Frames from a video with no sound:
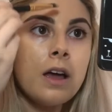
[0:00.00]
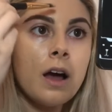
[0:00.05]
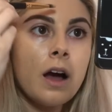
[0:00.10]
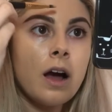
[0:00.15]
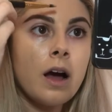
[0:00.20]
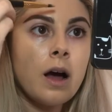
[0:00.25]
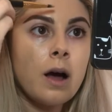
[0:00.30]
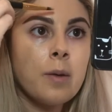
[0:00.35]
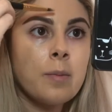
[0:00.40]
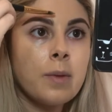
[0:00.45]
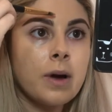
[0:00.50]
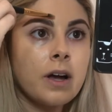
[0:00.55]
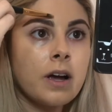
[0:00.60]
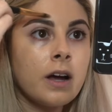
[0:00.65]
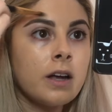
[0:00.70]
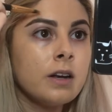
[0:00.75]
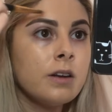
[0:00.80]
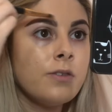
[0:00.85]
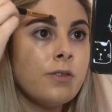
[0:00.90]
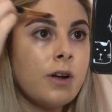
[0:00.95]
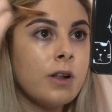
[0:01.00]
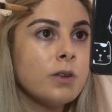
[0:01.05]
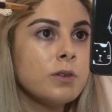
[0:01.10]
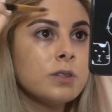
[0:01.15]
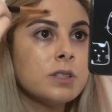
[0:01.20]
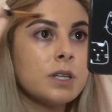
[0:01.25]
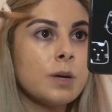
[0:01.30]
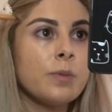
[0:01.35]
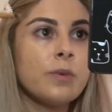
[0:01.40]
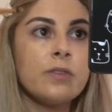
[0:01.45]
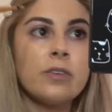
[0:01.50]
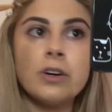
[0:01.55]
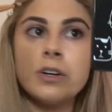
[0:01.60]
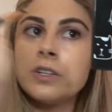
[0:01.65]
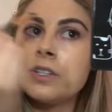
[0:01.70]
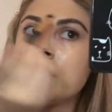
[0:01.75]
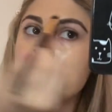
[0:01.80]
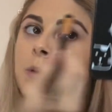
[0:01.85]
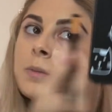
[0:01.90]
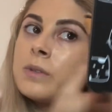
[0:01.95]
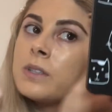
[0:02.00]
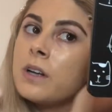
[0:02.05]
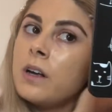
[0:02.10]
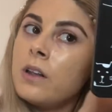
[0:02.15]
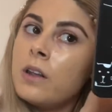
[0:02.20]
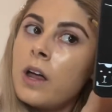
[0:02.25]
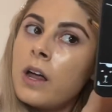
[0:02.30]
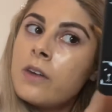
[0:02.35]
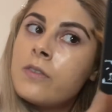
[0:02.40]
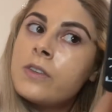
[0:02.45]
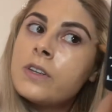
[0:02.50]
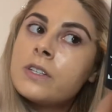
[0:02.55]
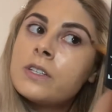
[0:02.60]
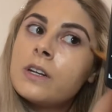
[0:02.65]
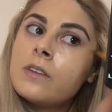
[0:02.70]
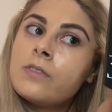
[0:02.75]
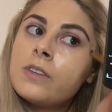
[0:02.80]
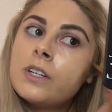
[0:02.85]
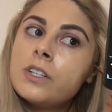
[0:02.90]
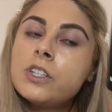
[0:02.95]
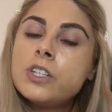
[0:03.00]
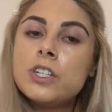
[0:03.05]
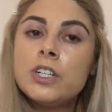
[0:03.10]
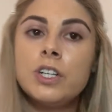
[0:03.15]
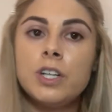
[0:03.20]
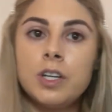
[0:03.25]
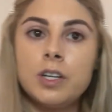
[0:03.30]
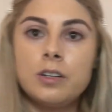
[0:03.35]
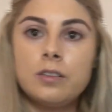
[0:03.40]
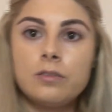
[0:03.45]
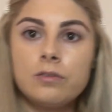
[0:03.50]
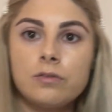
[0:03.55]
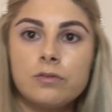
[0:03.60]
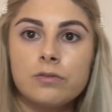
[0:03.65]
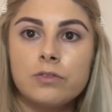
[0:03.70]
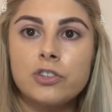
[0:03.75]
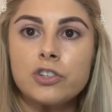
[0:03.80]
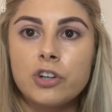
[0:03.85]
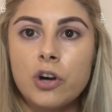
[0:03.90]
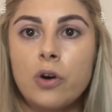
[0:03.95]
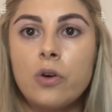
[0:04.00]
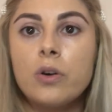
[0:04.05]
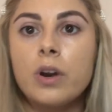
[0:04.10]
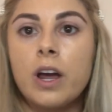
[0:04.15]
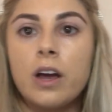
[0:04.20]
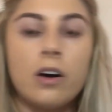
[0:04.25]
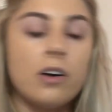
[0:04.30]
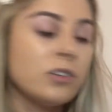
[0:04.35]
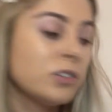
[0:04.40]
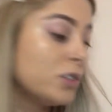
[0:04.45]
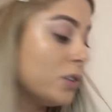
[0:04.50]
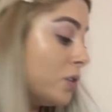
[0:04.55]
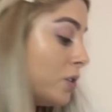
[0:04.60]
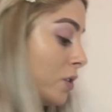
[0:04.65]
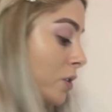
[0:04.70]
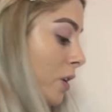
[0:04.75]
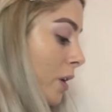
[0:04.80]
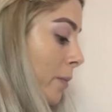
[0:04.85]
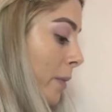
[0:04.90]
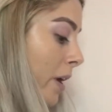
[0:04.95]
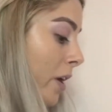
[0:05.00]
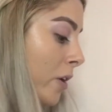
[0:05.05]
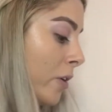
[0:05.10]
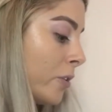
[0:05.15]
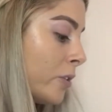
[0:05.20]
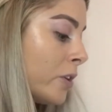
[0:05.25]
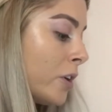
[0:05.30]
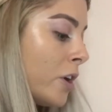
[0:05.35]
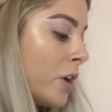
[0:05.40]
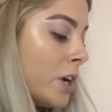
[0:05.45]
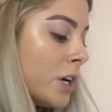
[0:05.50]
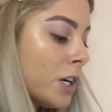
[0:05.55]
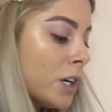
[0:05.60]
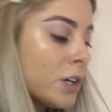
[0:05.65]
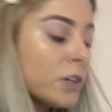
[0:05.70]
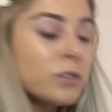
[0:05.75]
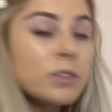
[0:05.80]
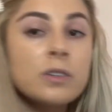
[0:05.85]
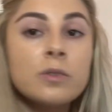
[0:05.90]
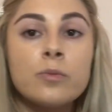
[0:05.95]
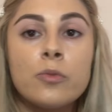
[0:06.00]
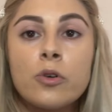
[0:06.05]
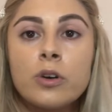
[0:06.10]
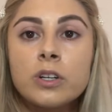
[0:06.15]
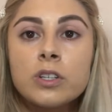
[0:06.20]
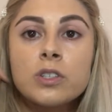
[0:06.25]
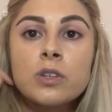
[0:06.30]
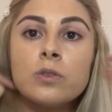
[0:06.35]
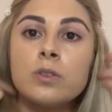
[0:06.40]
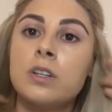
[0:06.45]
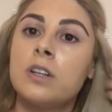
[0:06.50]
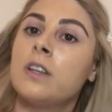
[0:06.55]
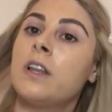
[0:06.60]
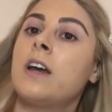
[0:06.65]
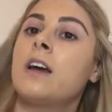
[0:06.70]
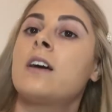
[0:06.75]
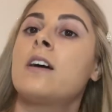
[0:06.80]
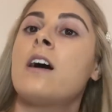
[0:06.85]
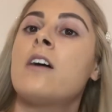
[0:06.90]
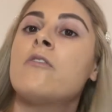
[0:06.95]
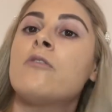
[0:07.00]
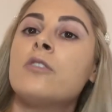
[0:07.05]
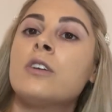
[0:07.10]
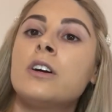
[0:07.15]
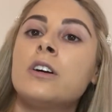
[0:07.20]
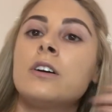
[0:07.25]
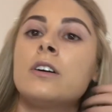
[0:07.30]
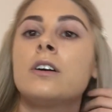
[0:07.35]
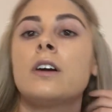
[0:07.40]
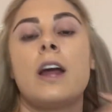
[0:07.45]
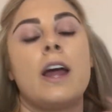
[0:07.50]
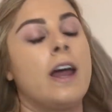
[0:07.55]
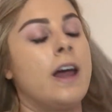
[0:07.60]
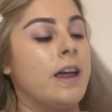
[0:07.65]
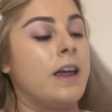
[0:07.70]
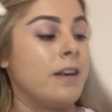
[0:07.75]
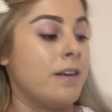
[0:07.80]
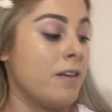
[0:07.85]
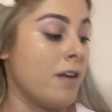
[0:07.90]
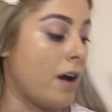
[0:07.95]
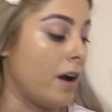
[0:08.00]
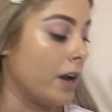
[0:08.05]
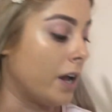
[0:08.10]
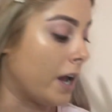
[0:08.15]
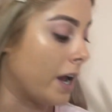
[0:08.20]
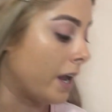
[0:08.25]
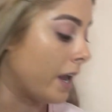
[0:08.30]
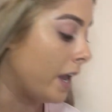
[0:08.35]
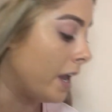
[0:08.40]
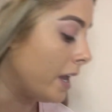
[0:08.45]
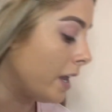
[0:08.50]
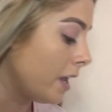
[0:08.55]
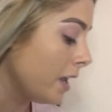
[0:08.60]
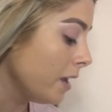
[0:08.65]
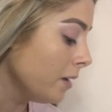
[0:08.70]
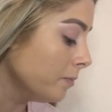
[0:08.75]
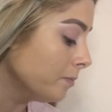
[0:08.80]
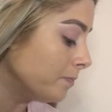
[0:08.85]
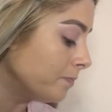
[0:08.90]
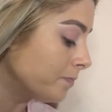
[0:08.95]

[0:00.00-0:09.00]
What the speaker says: I kind of follow some of her tips. A lot of the stuff that she showed I also do on my own. Hers is more so to like cover and not get cakey.